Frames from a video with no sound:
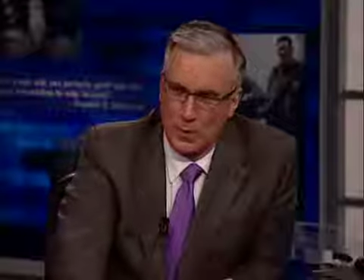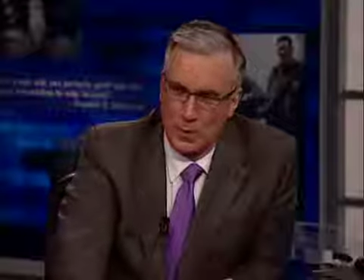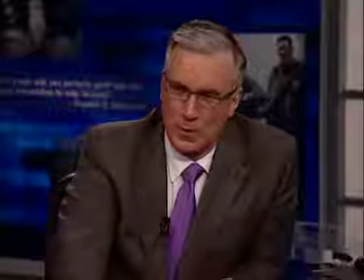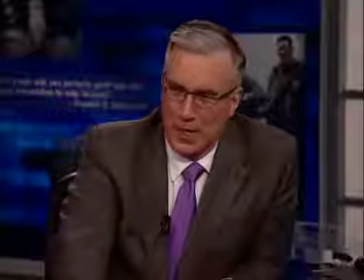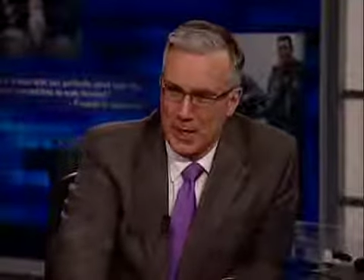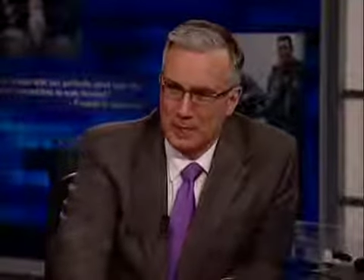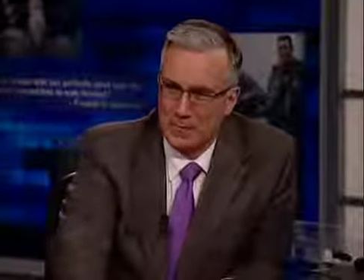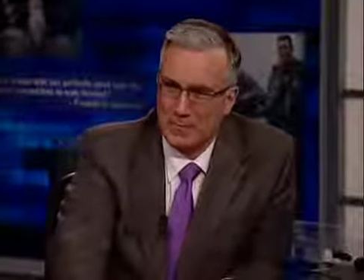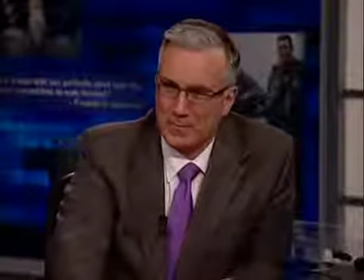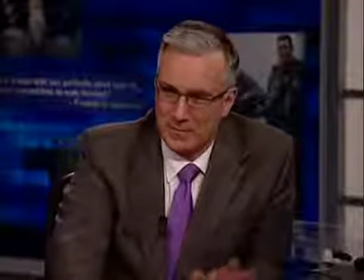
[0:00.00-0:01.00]
you're
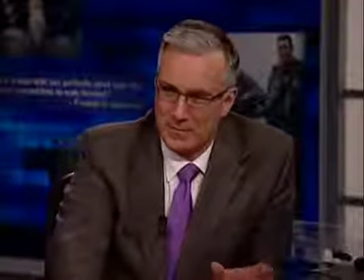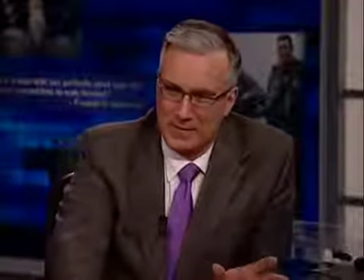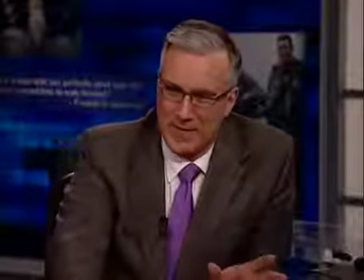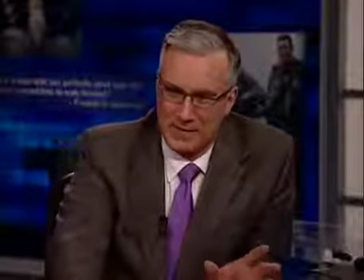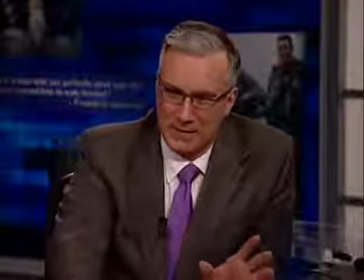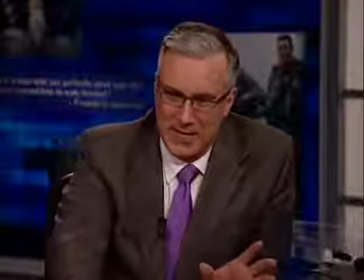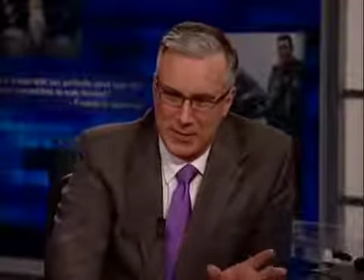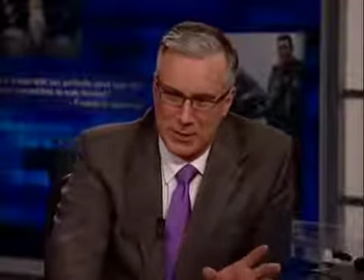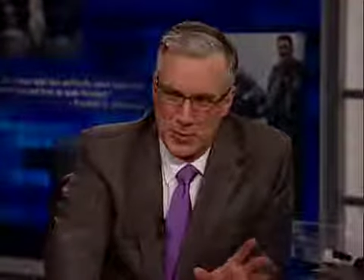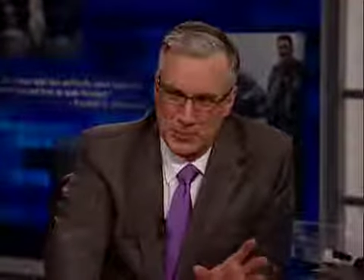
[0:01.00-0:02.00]
on
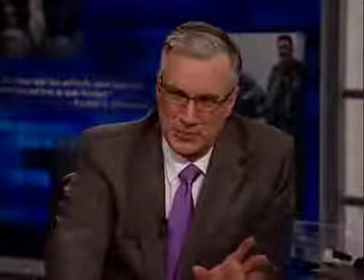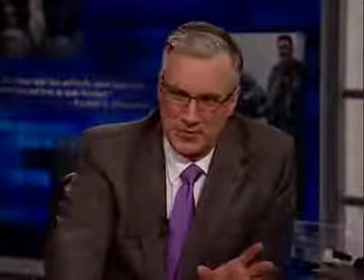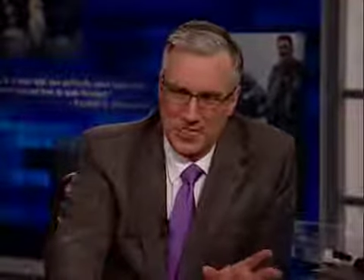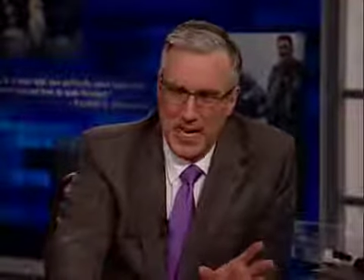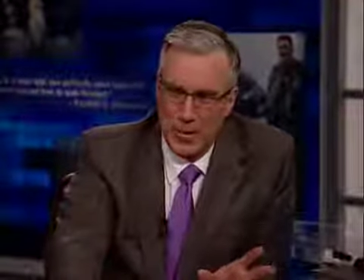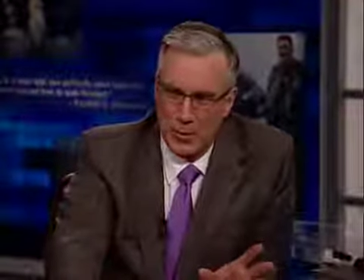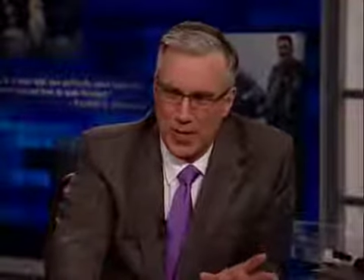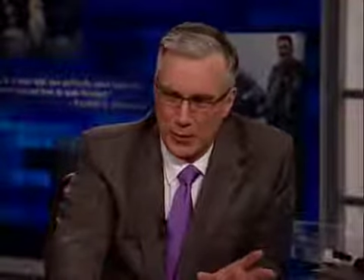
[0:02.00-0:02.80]
that stretch of town, right?